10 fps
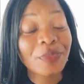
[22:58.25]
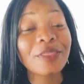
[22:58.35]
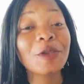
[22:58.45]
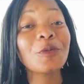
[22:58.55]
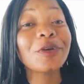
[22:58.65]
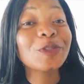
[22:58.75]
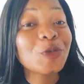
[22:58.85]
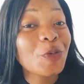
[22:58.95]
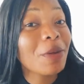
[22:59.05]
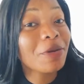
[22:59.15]
that you want to
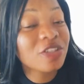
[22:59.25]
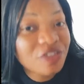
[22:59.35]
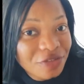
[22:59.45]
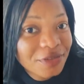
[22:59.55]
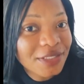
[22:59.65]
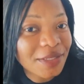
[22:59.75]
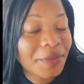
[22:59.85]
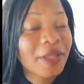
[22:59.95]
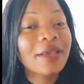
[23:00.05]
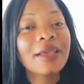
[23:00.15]
know about cruise ship
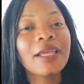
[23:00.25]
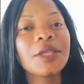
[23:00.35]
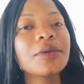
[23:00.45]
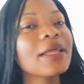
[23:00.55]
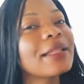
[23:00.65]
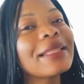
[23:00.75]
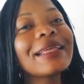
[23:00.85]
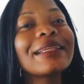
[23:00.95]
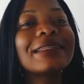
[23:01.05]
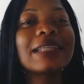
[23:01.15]
you can link it